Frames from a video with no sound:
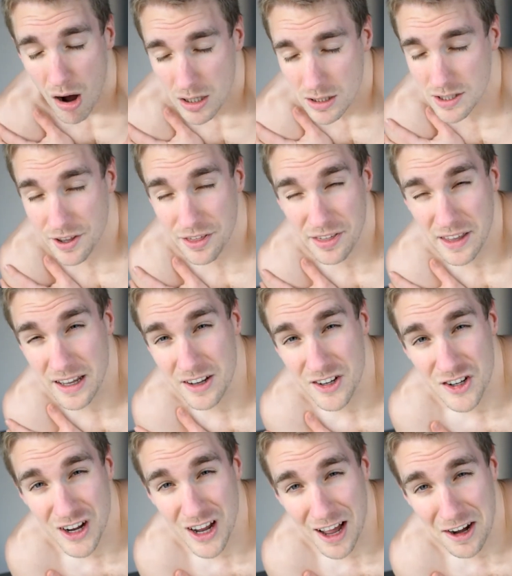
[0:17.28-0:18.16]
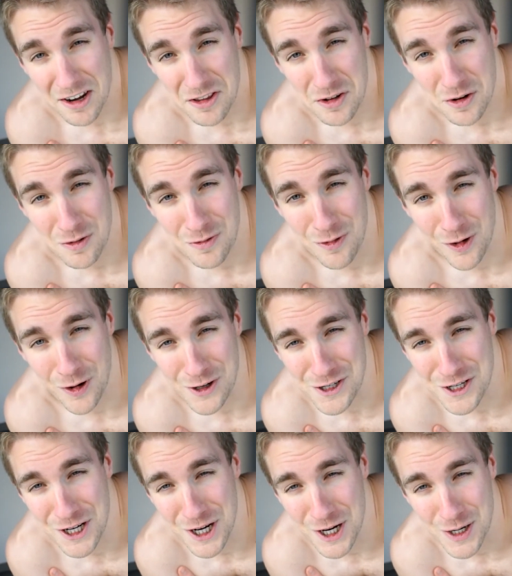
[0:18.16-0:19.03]
things you gotta do for
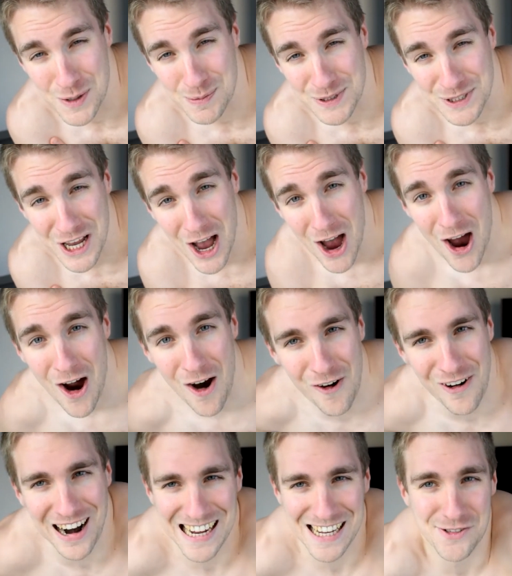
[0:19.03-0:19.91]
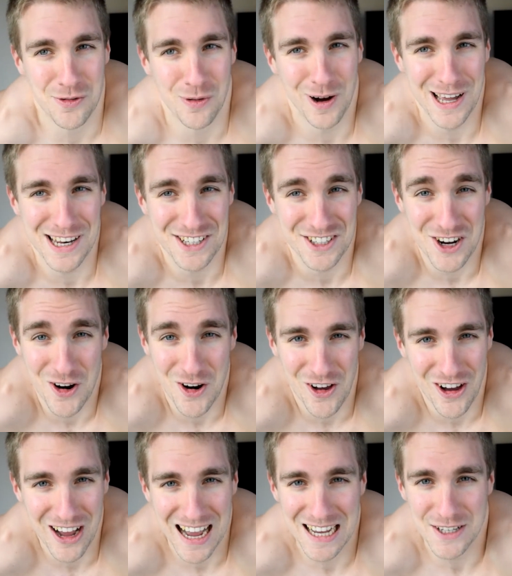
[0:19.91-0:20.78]
the tubes. All right, what is going
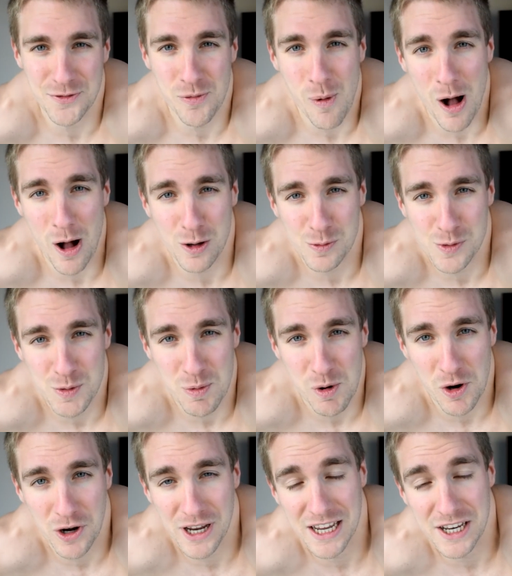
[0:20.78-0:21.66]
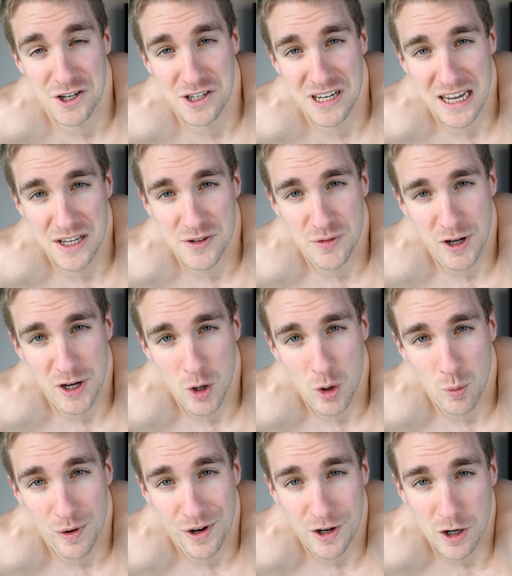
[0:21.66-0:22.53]
on, guys? Welcome to Barrookie. In today's
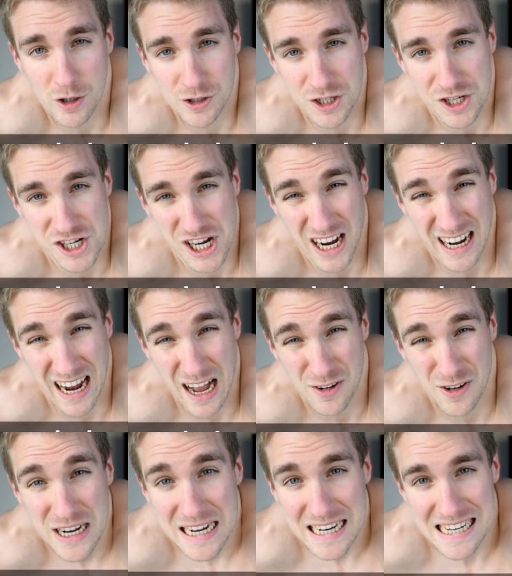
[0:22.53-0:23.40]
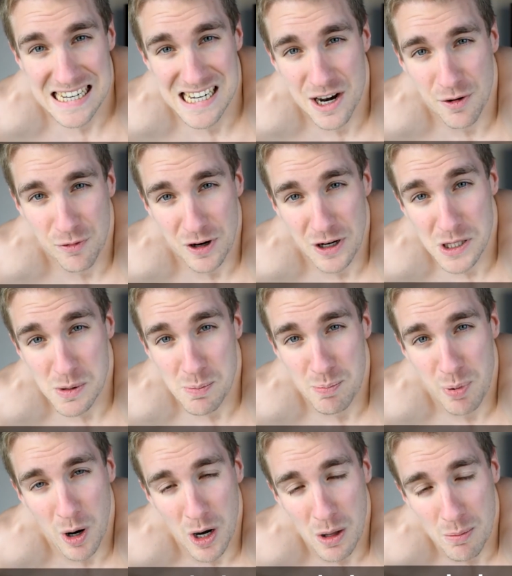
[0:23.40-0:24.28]
video, we're going to check out
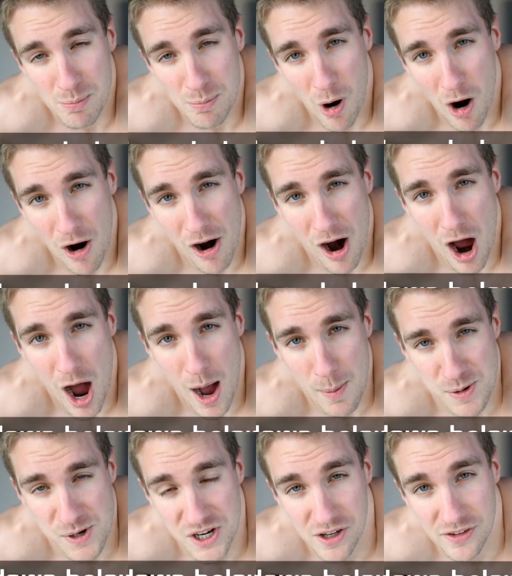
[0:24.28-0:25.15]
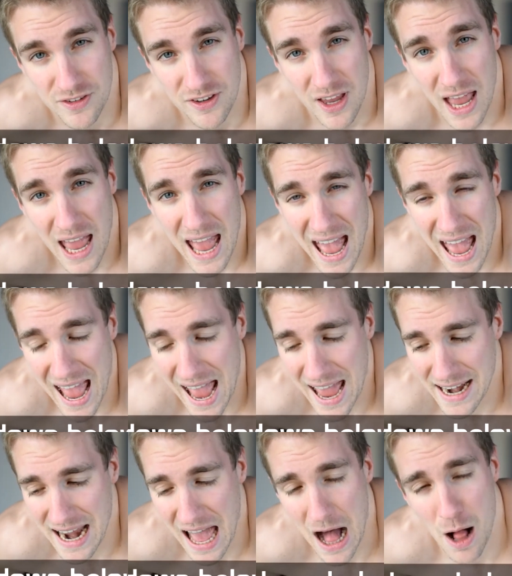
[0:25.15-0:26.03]
different pull-up bar options
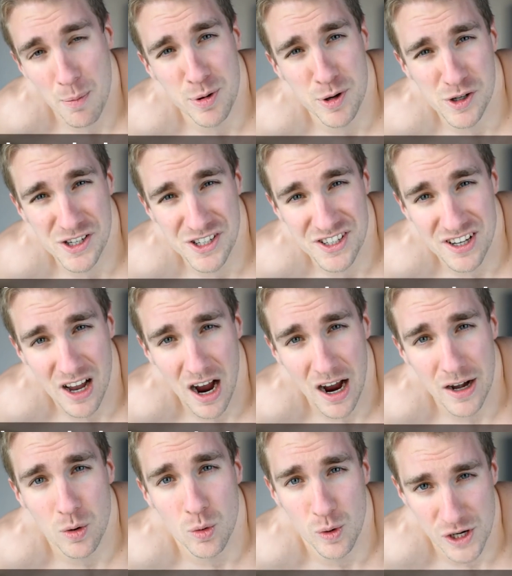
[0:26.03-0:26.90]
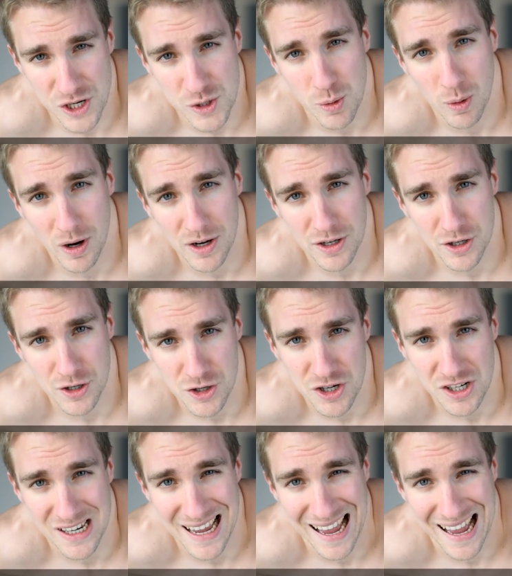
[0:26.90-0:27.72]
and help you decide which one you should